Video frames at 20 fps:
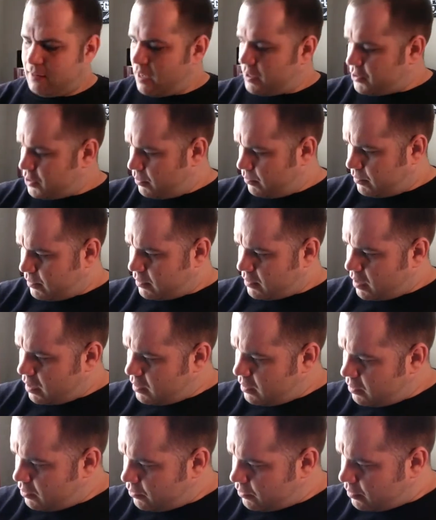Actually, was this
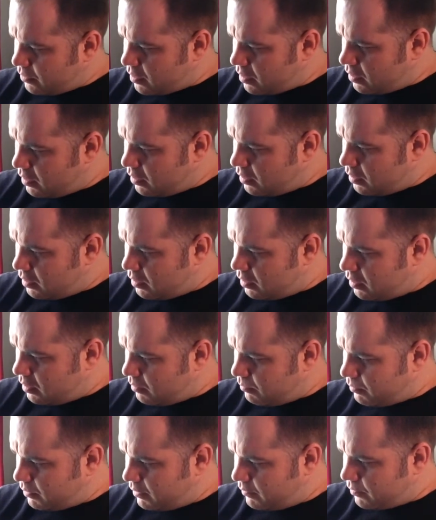80 or
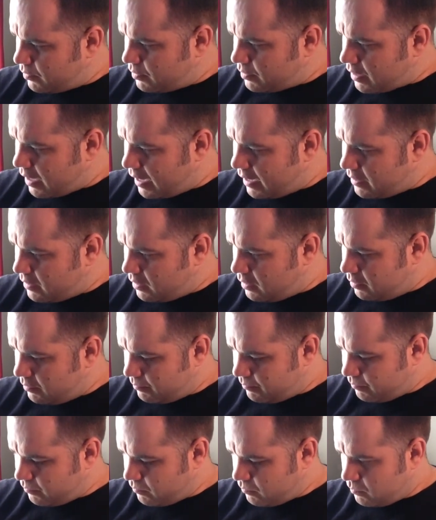I believe it was
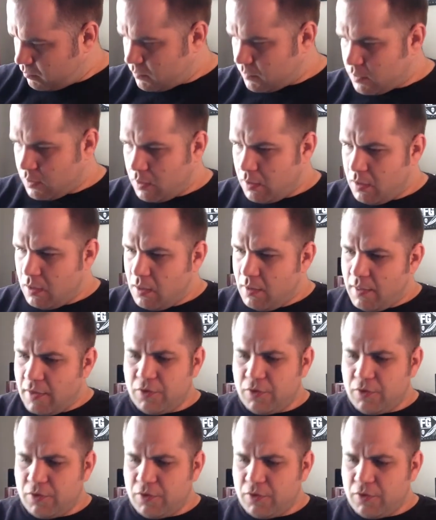80s.